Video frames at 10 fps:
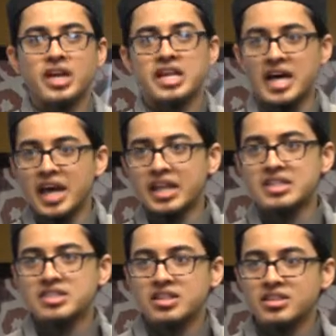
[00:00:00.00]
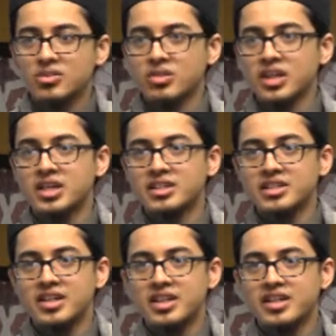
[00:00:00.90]
Ta'ala highlights that in the Quran.
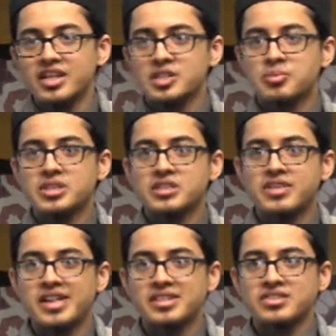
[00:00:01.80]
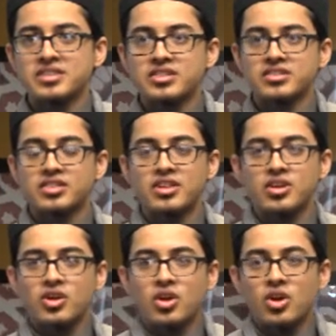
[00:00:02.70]
It speaks of that incident.
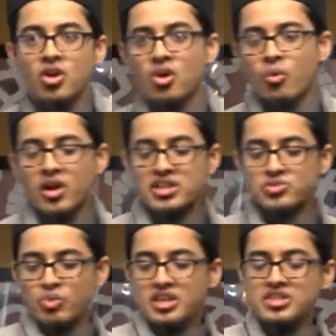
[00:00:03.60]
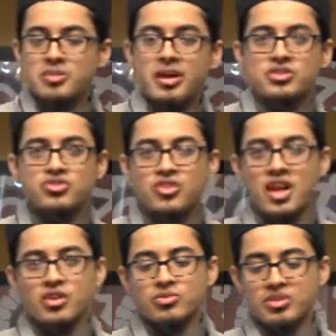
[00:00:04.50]
Whereas when he's about to
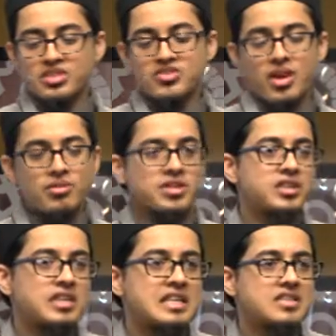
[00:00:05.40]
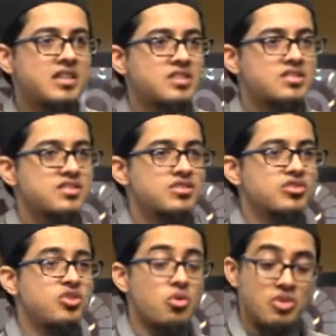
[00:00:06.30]
drown, when he's drowning, he says,
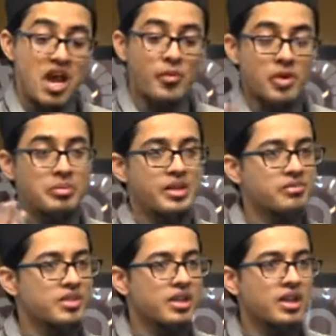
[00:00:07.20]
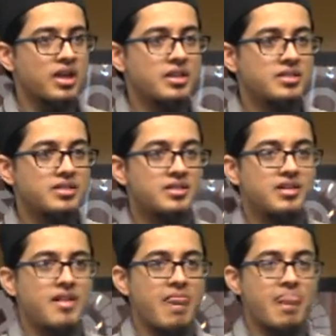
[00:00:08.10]
you know, now I believe in Allah.
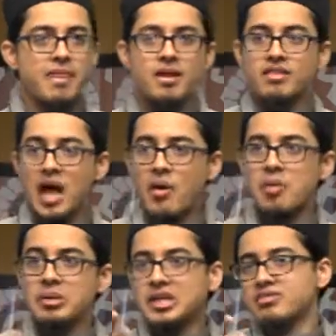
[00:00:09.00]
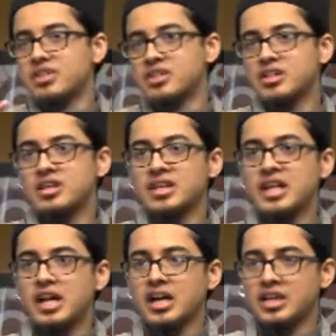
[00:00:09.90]
Now I believe in the
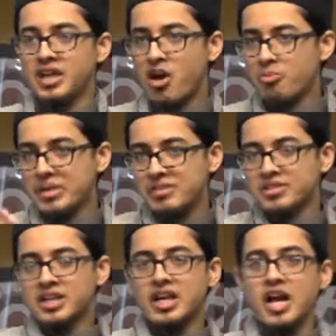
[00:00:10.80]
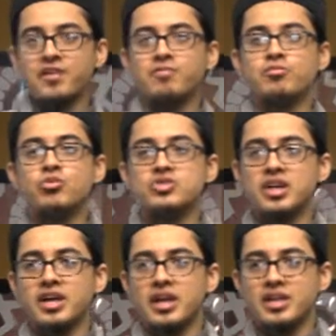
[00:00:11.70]
Ilah. Now I believe in the God of
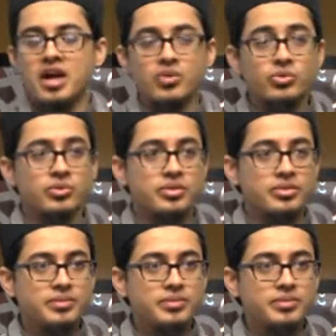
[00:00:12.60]
Musa and Harun.